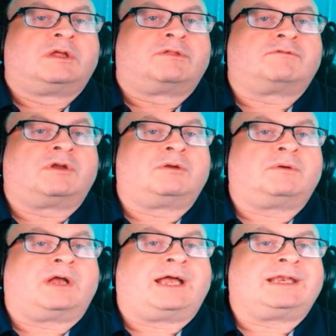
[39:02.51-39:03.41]

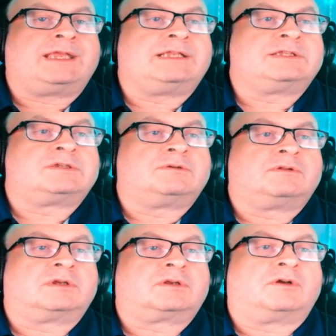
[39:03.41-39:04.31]
through and into
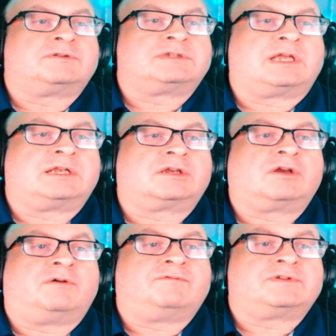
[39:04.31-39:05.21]
the contender
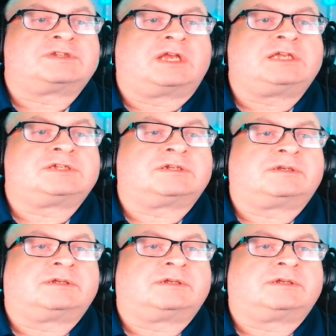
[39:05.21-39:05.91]
conversation.